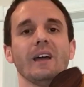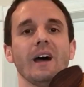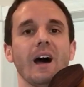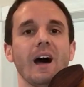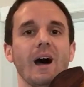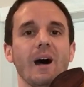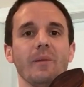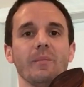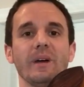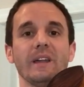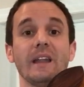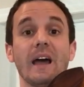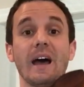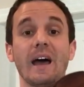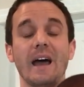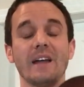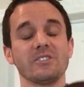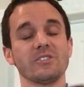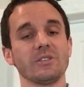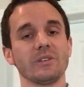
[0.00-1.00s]
and
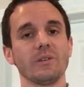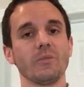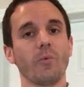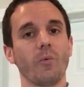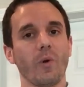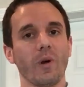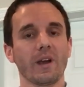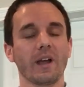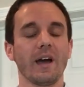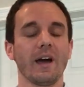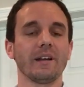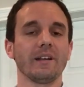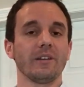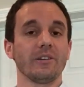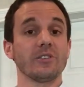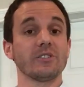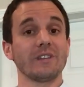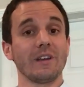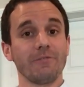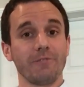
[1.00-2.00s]
not actually work on and
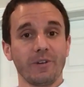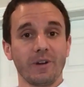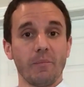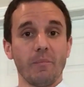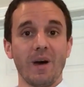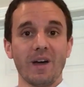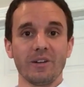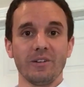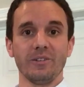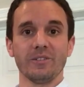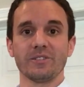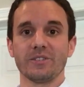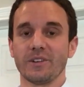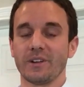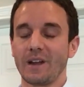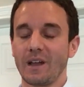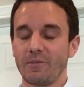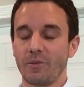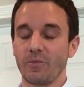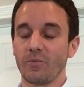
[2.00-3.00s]
understand fundamentals, you're
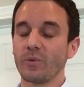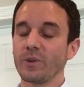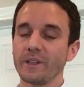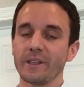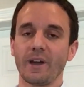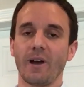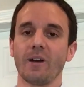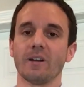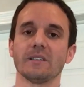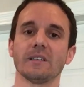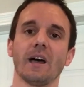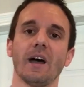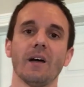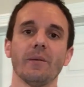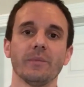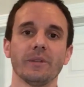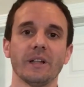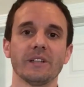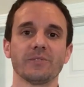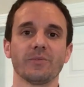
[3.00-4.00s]
going to have a really hard
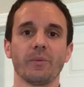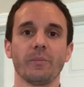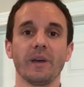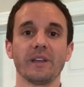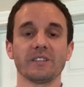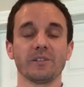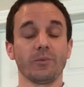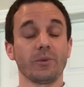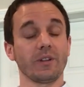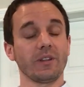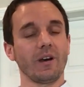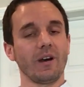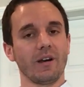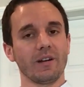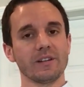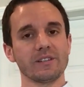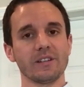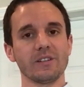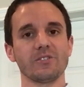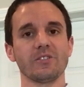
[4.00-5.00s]
time. And that's what makes it one of the
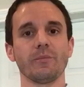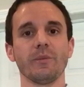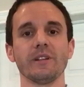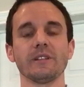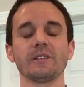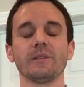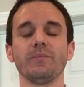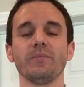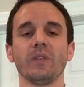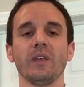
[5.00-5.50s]
hardest instruments.